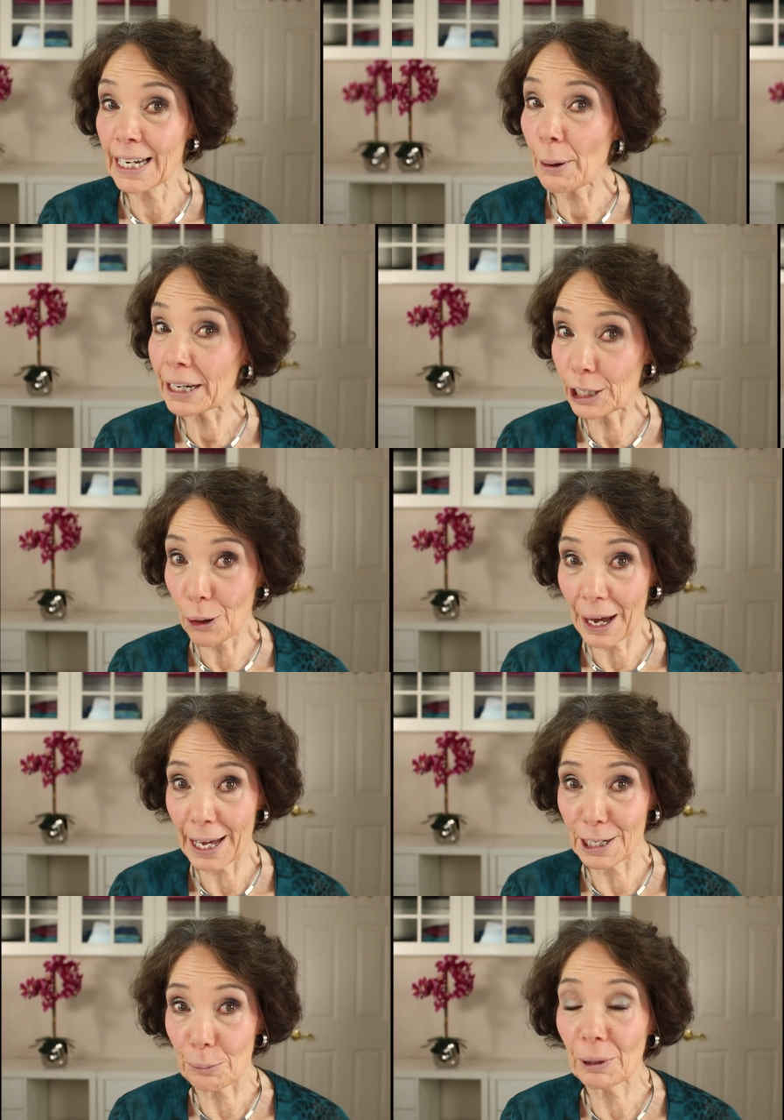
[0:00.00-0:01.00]
Now I'm going to go
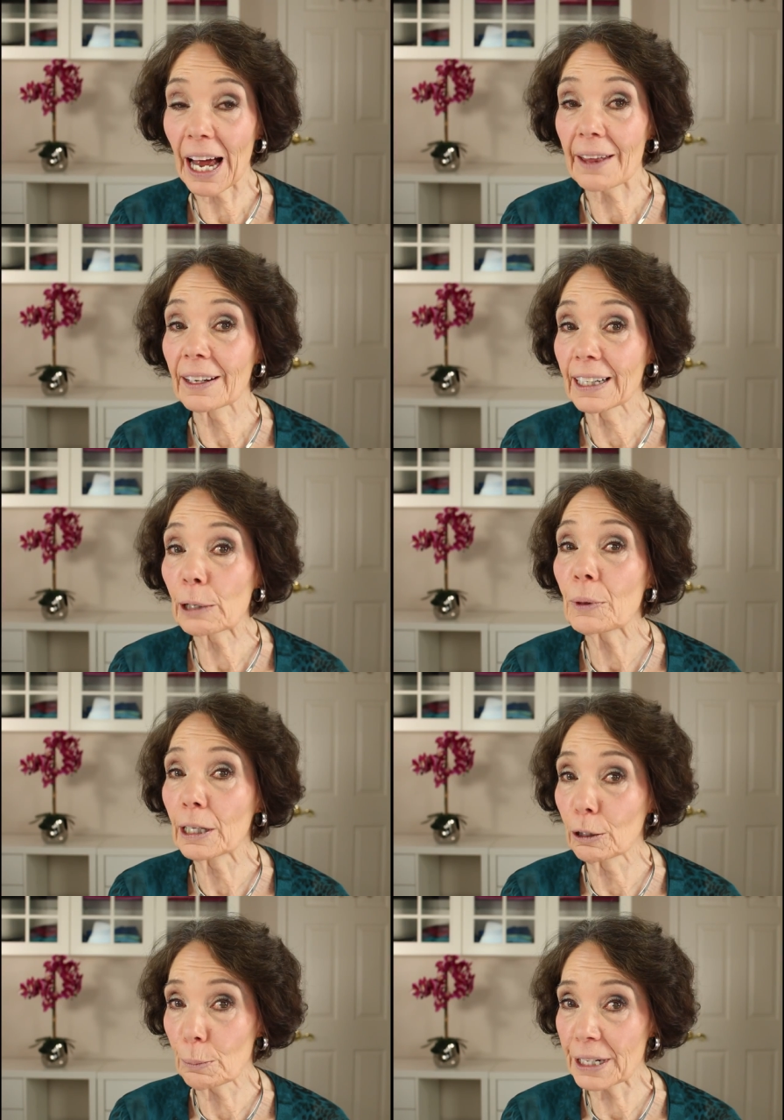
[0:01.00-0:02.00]
ahead and apply the liquid
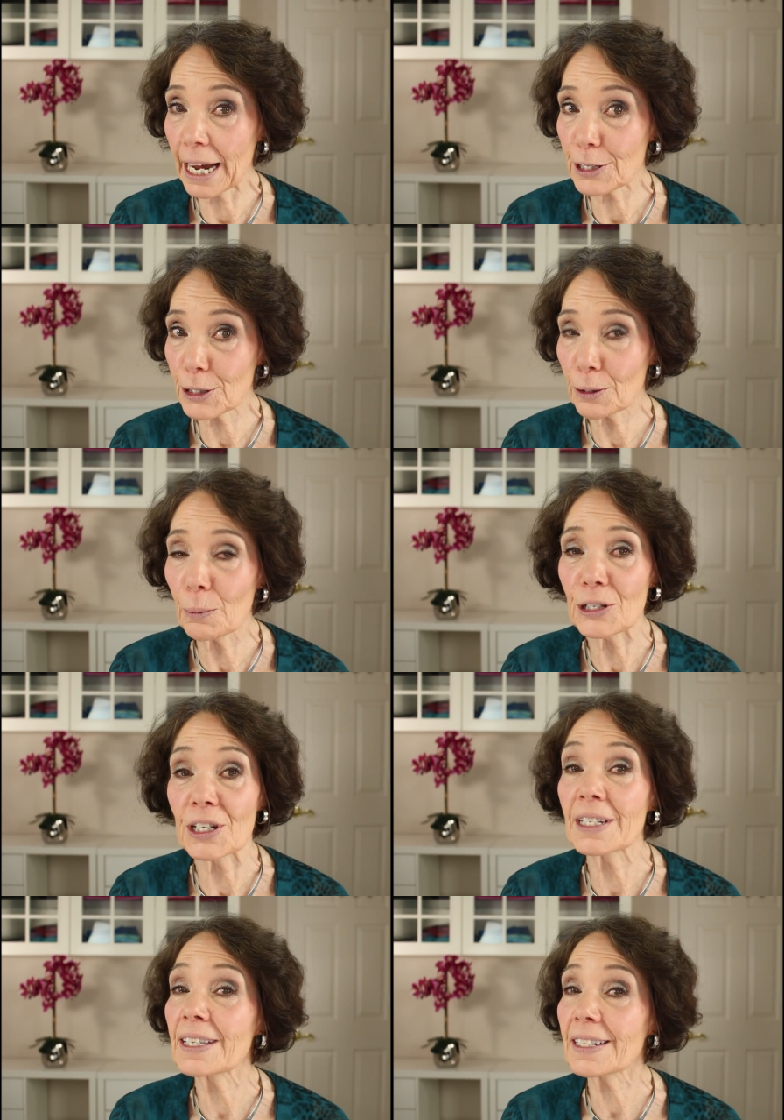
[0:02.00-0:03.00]
luminizer,
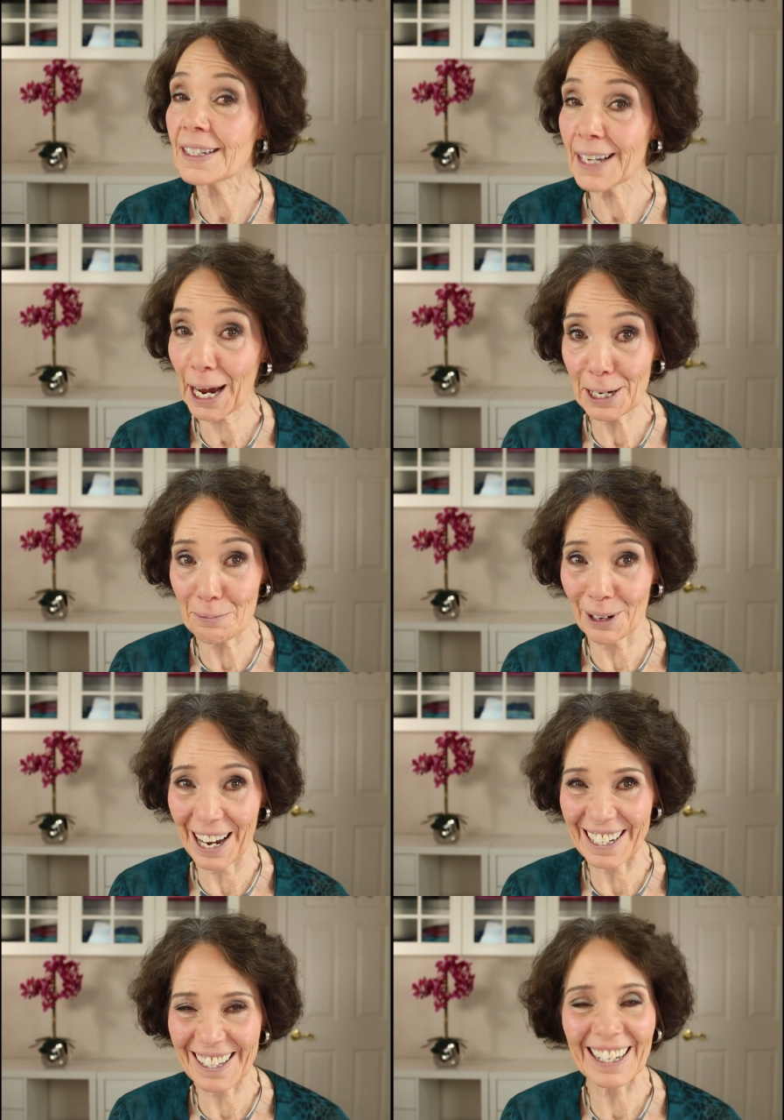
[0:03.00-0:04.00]
which is the second
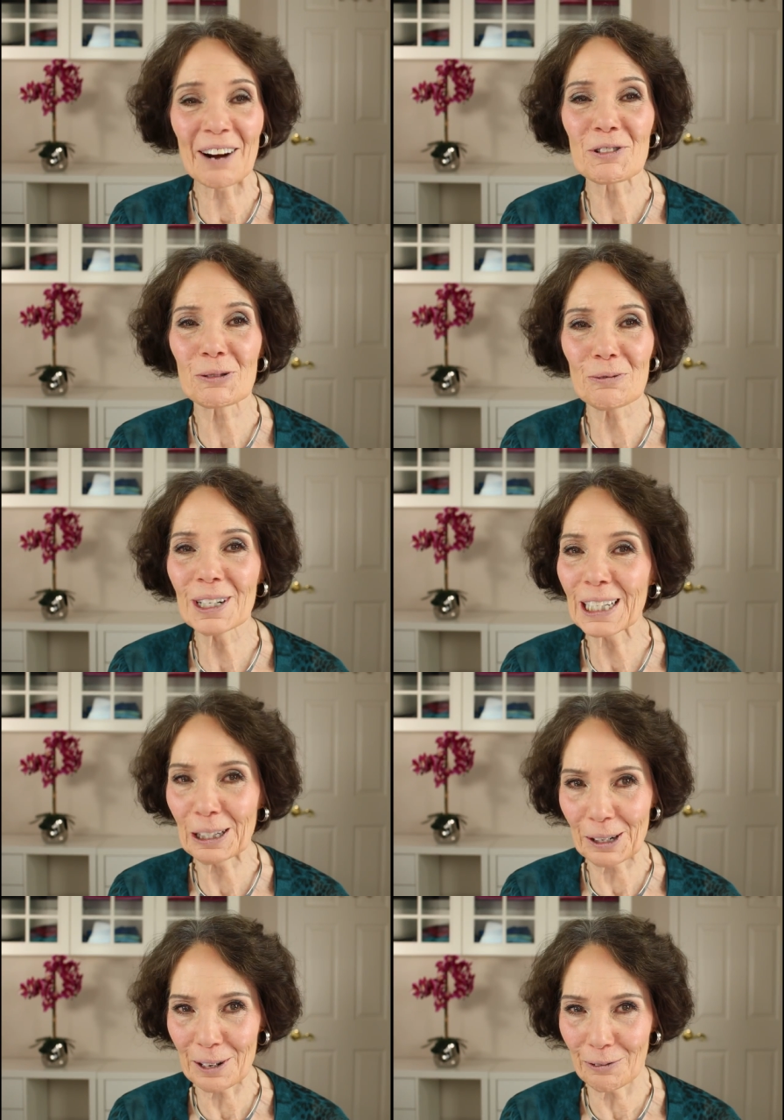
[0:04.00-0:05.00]
product that I was really
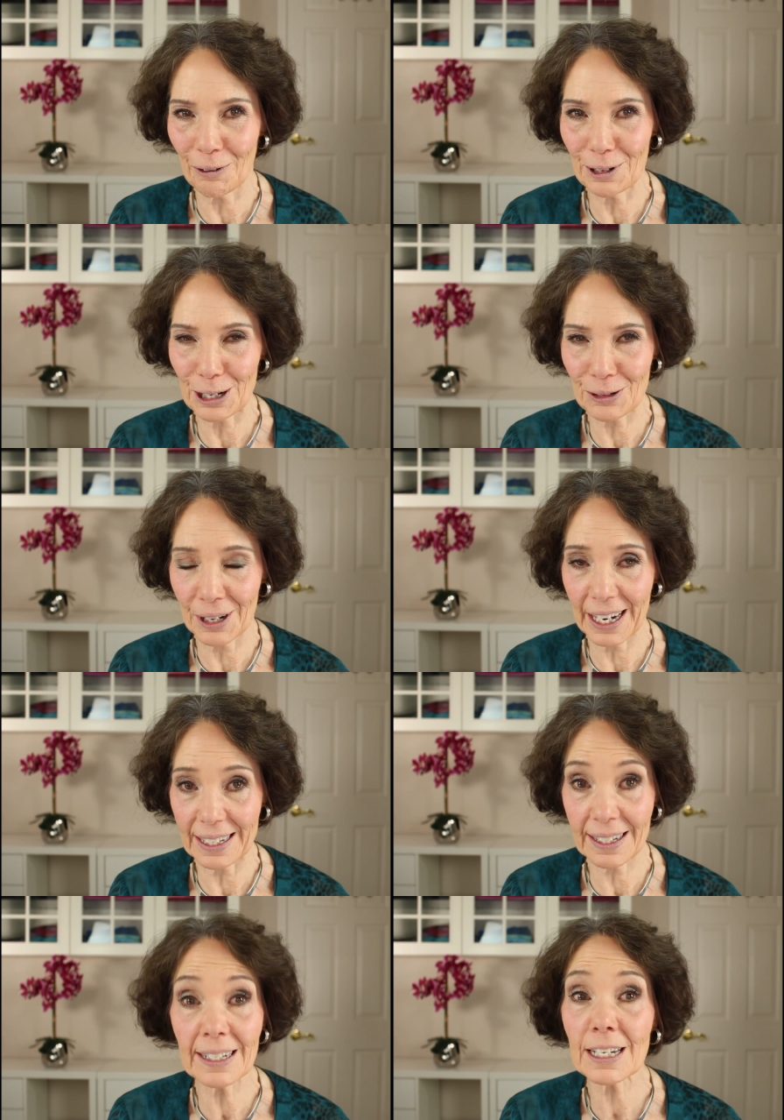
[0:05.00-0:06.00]
looking forward to
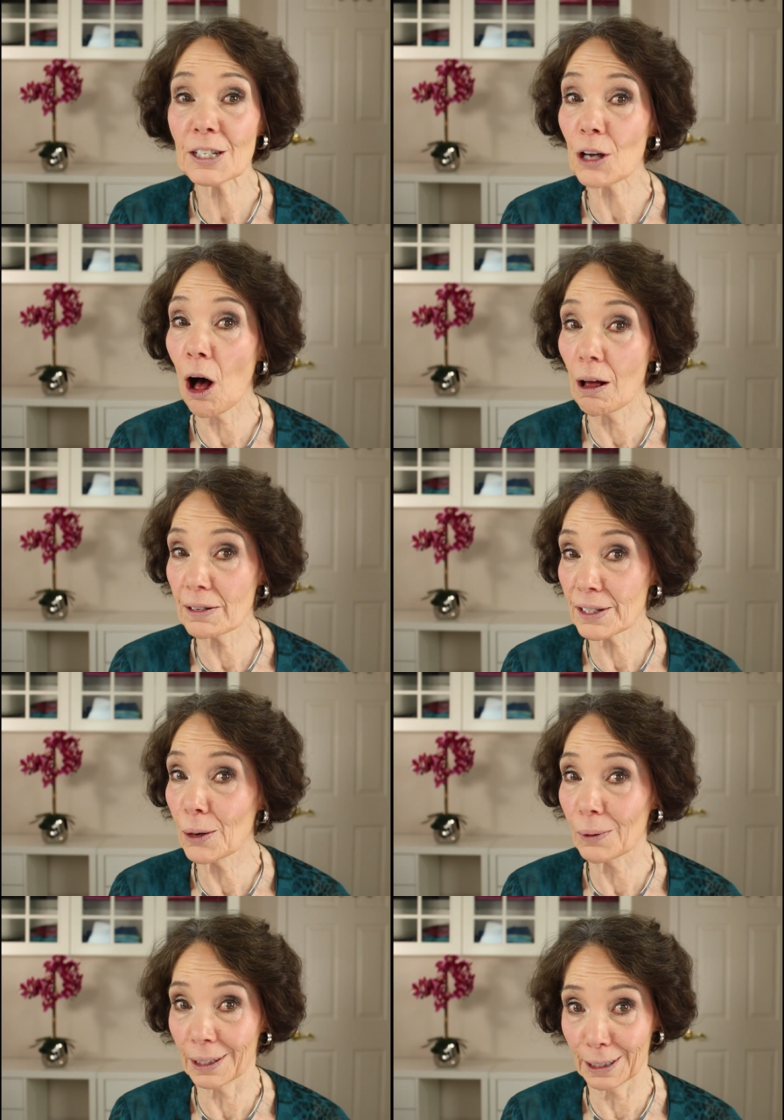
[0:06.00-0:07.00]
trying since it's
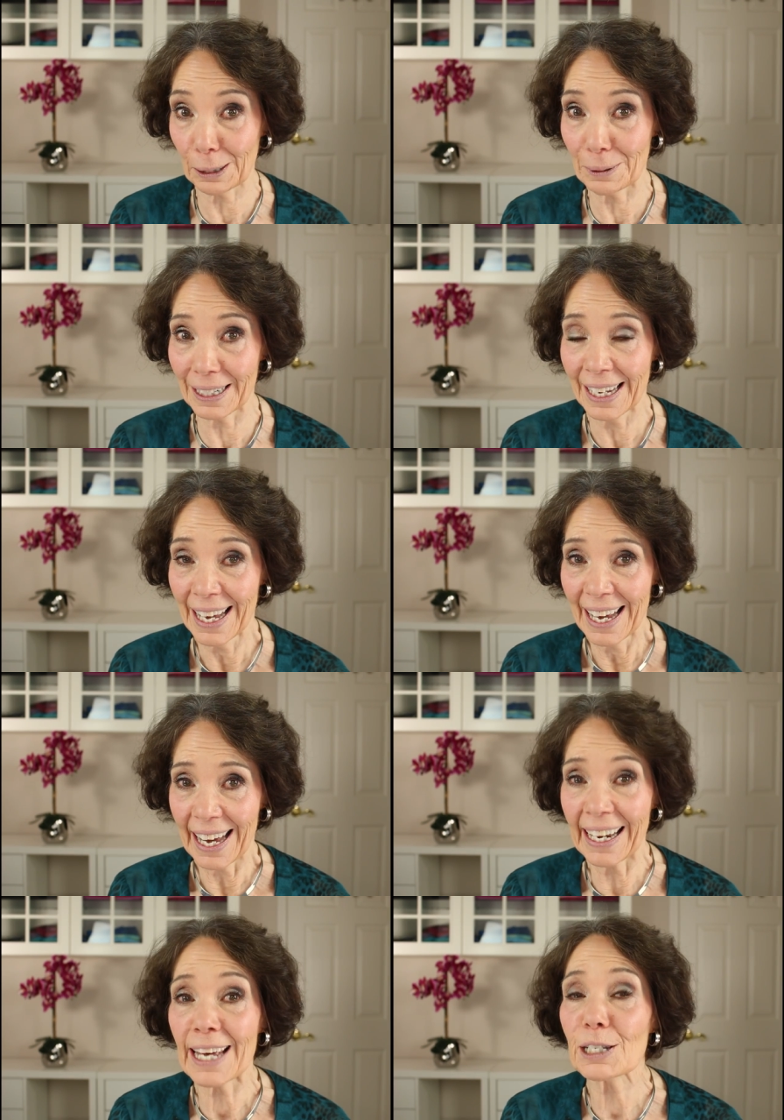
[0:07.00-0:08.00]
also a liquid
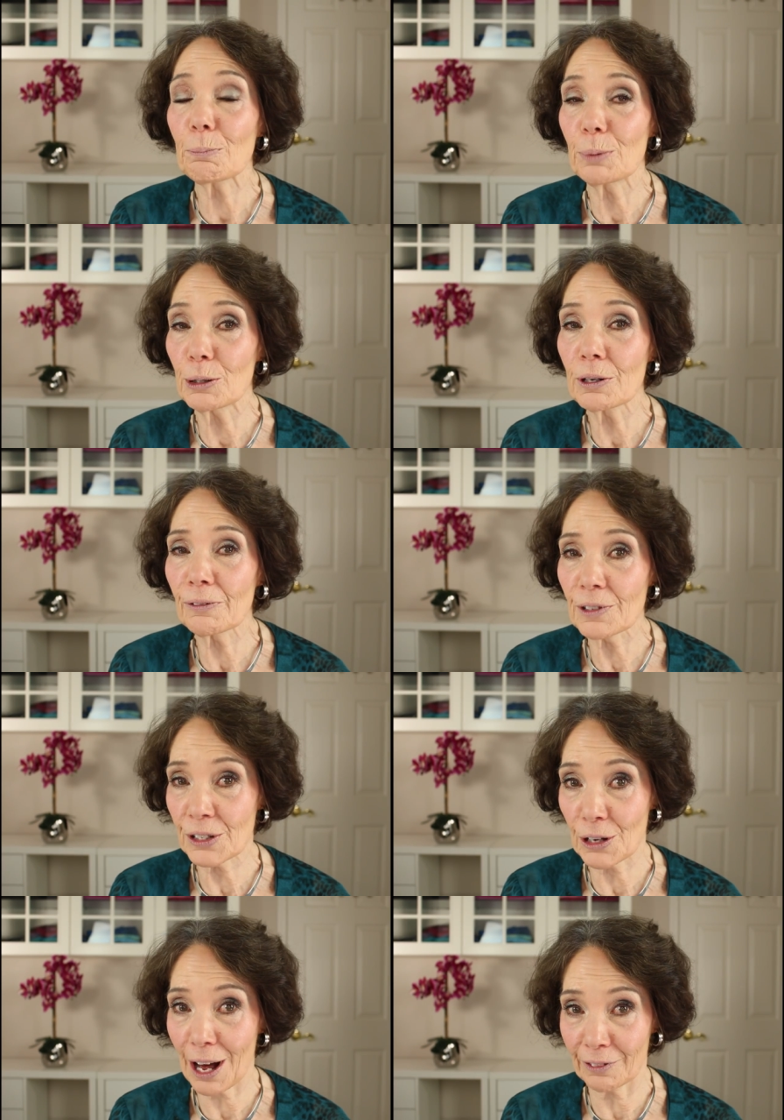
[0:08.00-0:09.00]
and has a beautiful
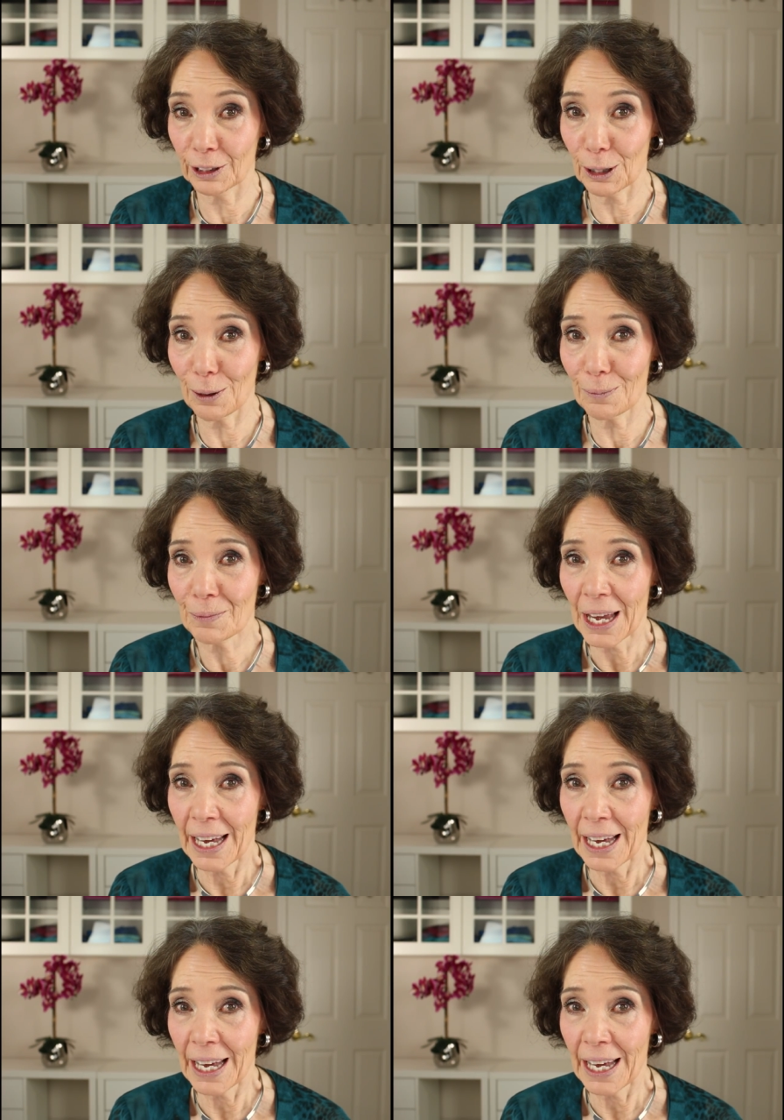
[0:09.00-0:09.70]
soft glow.